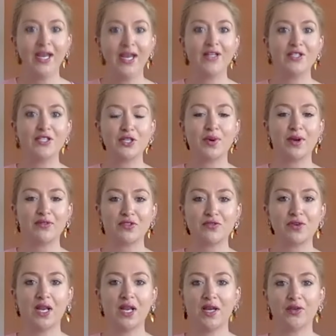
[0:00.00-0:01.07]
And so you have to
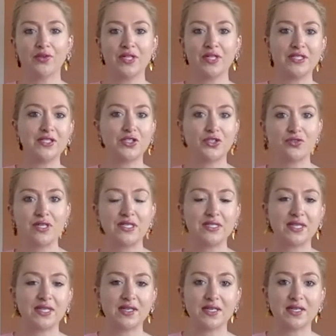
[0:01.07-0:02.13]
rely on these discrete
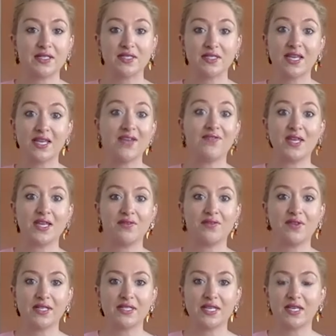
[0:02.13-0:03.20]
studies if they
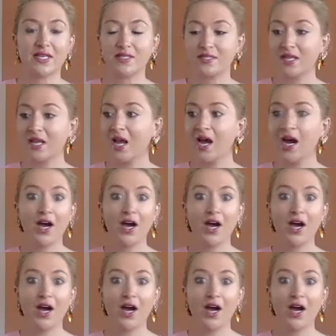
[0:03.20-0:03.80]
even exist.